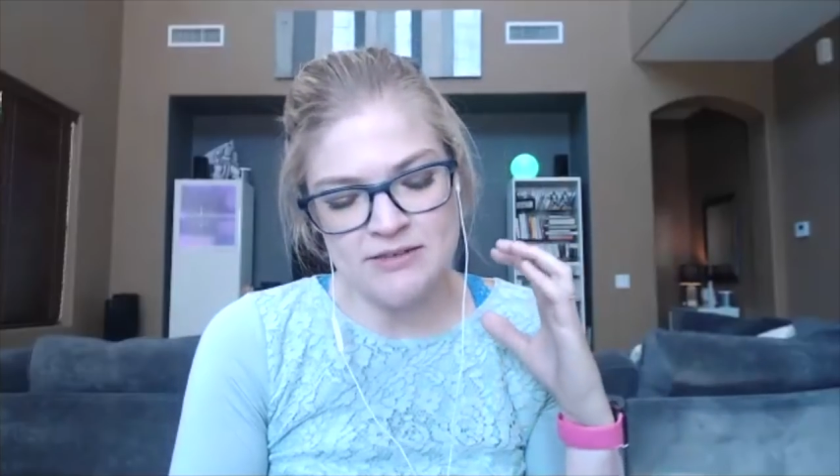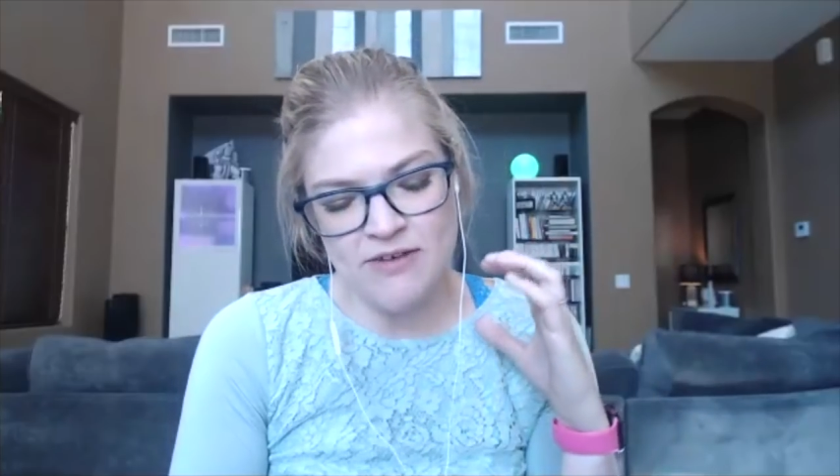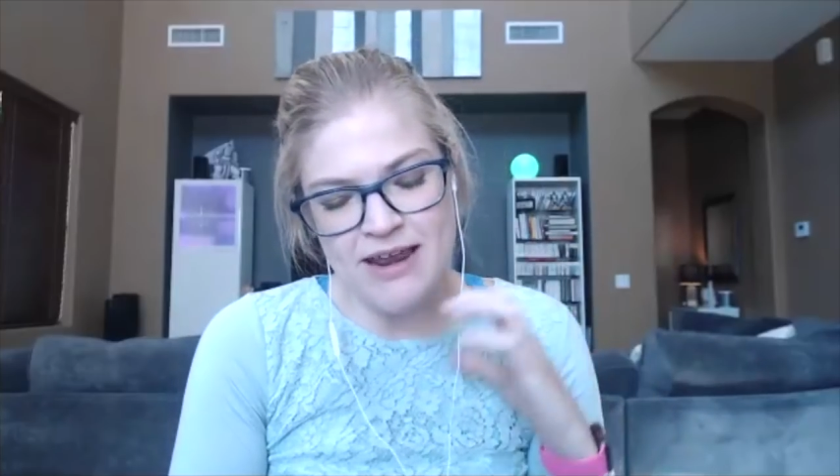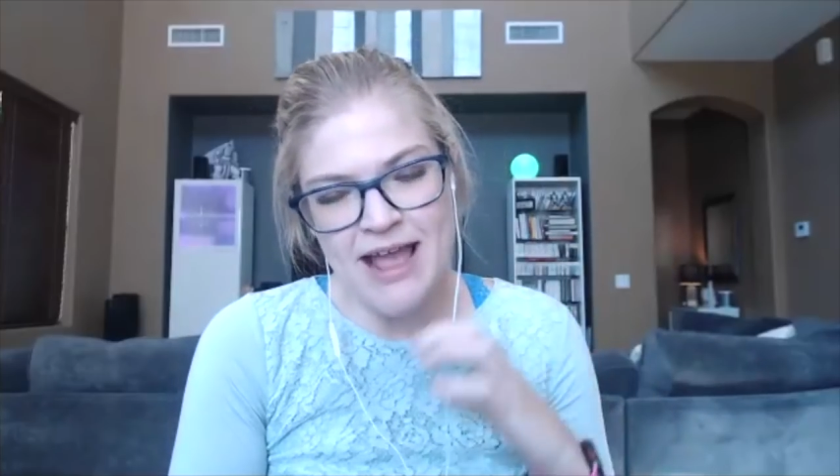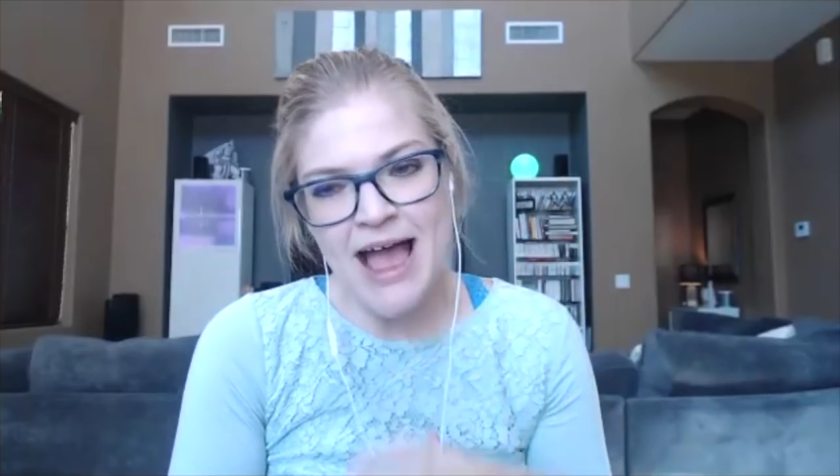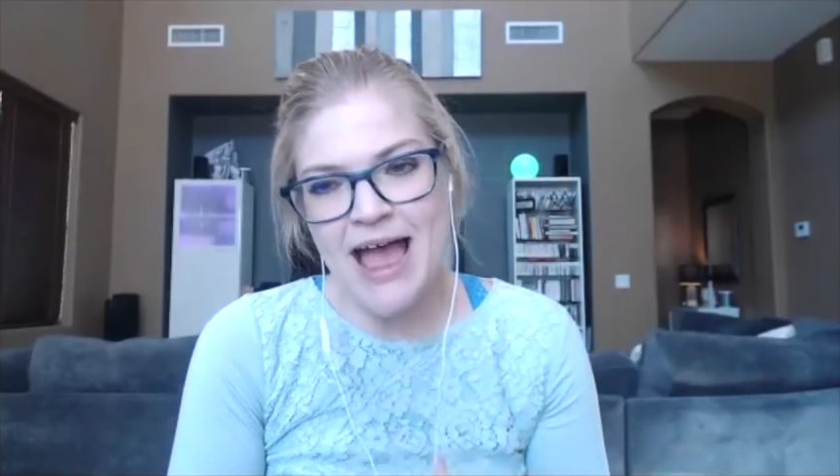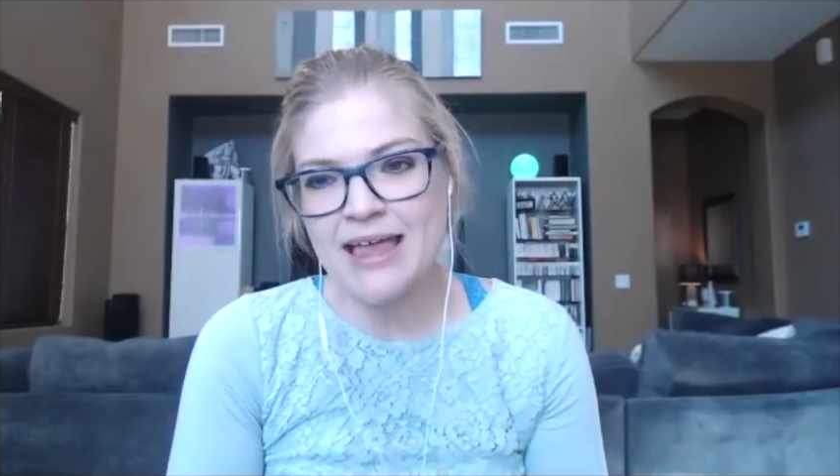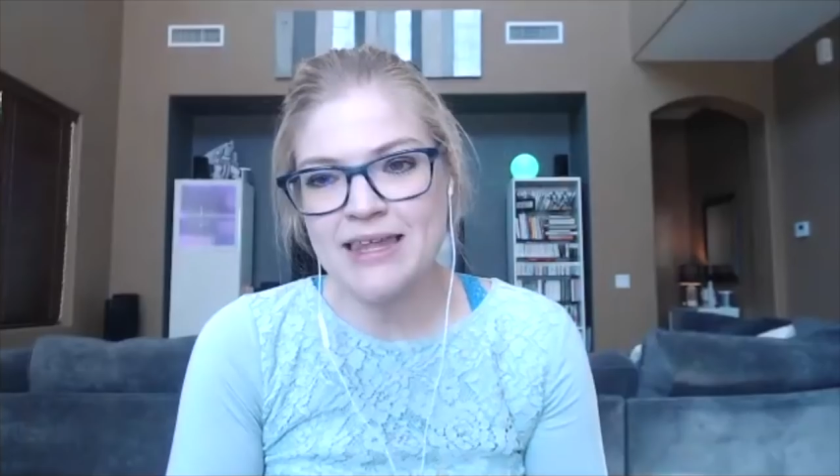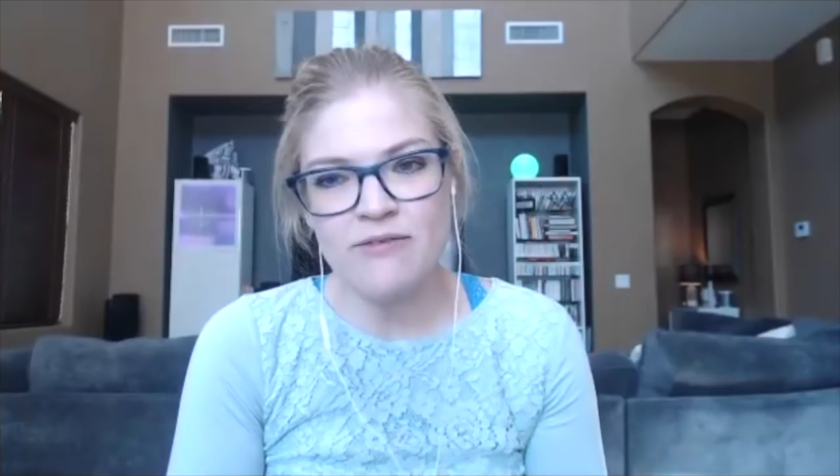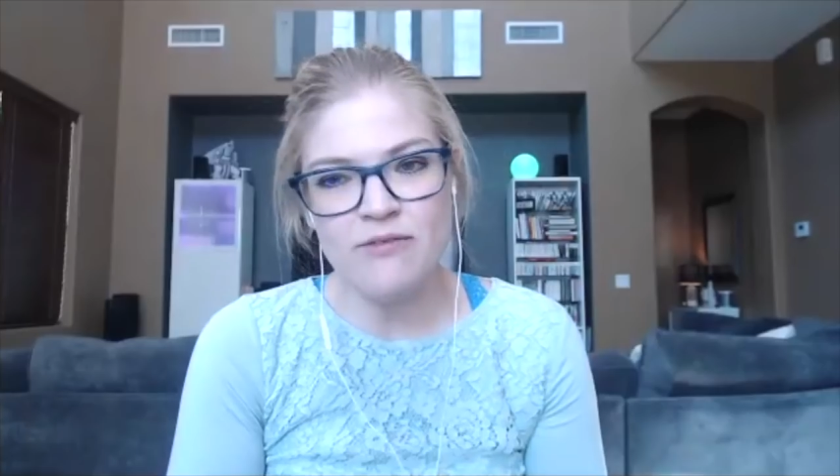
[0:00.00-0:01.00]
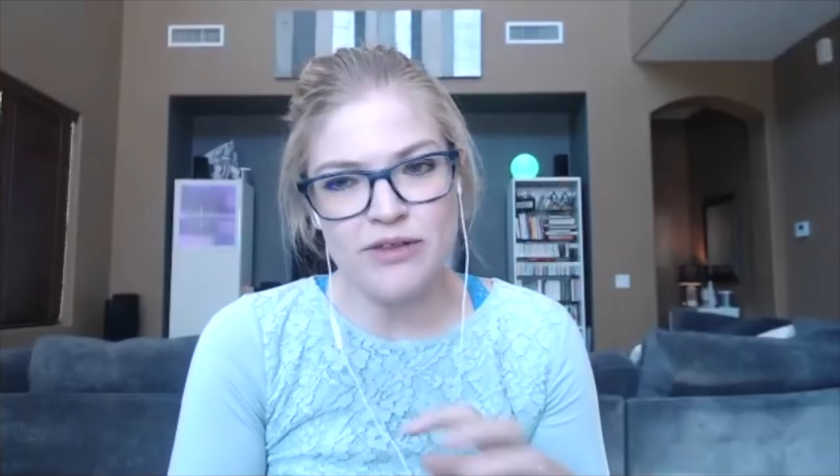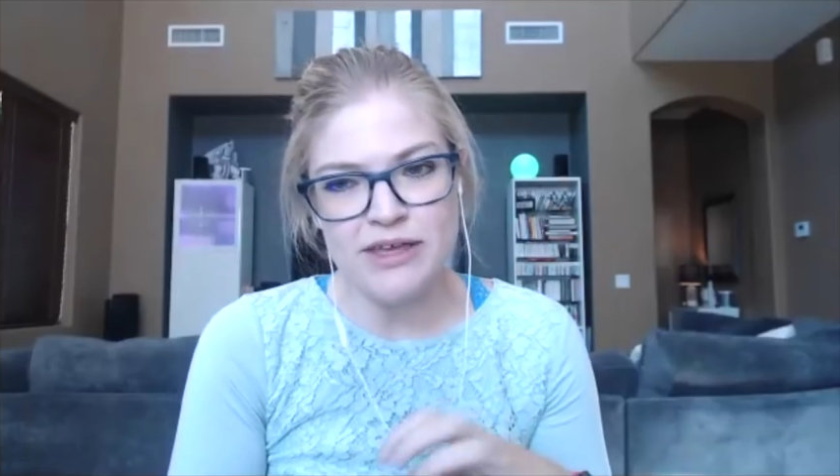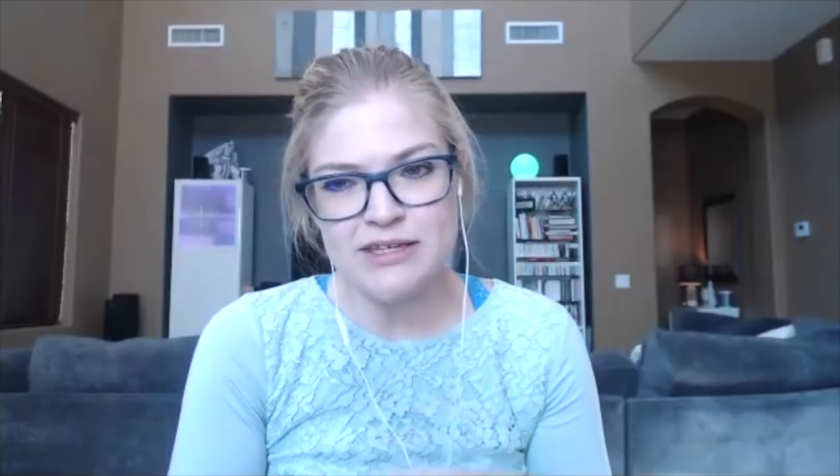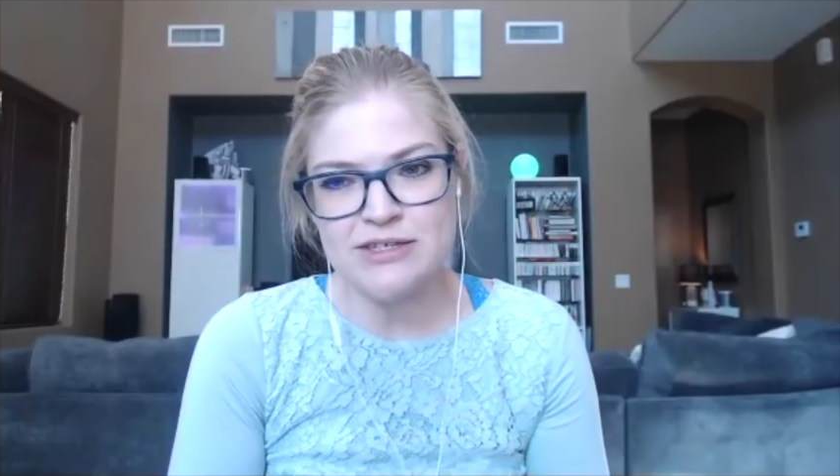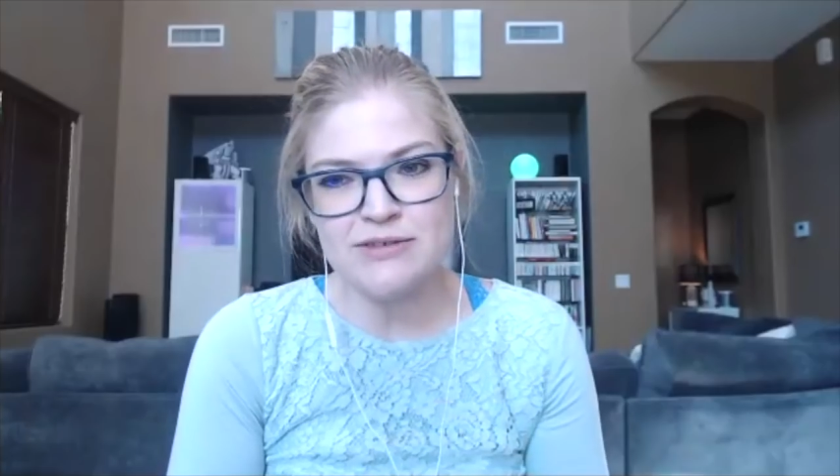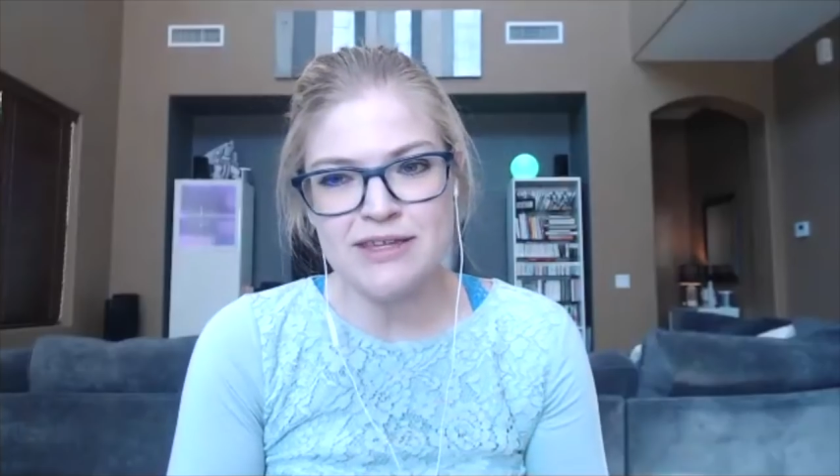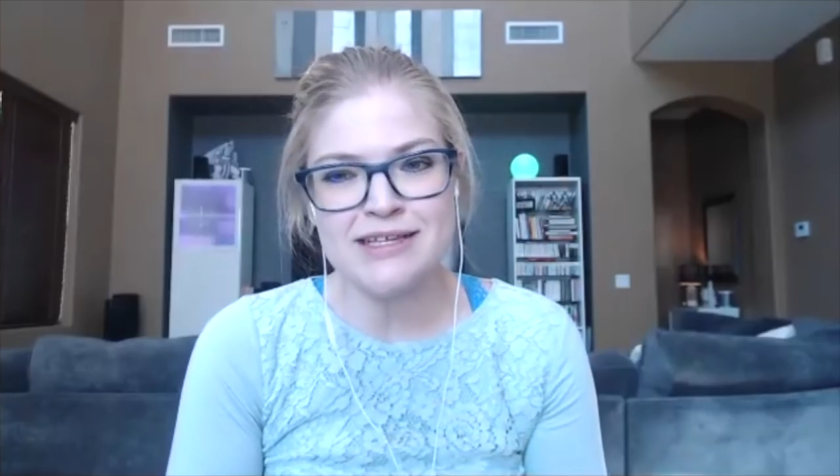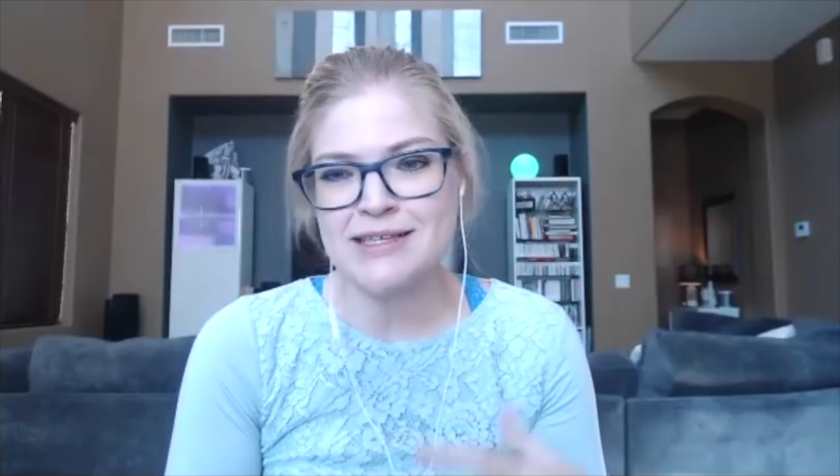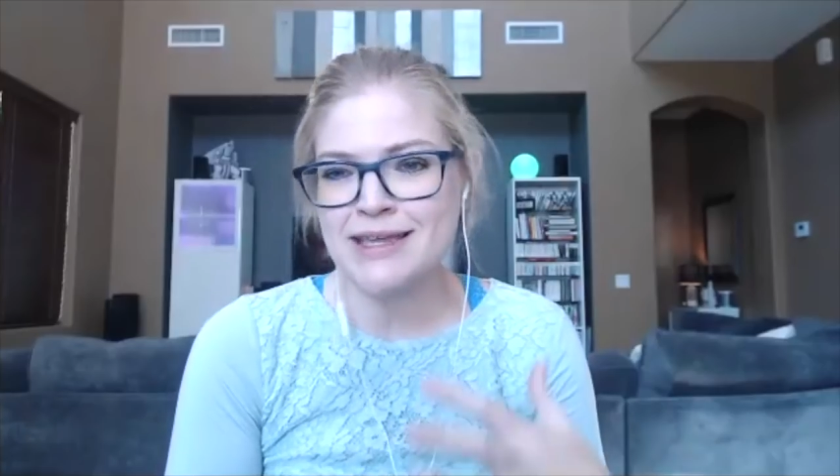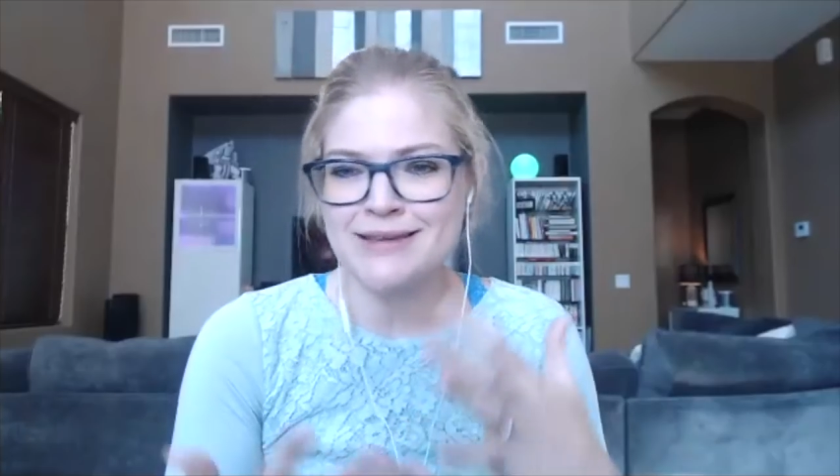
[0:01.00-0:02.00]
very high level in tune things,
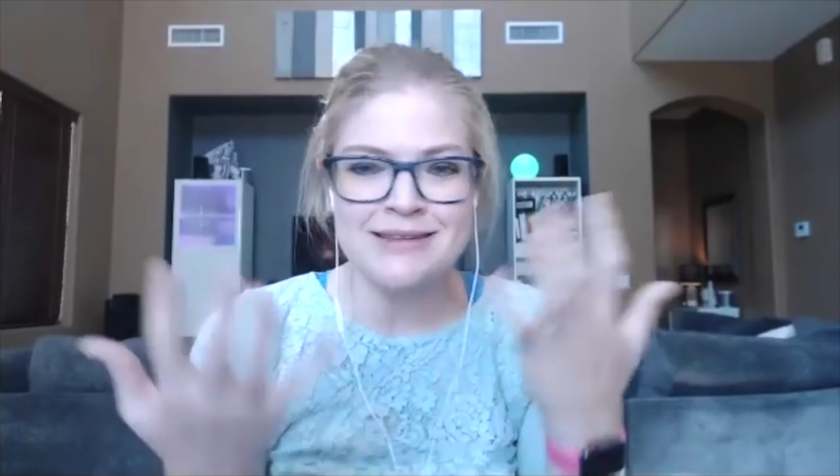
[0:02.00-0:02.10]
like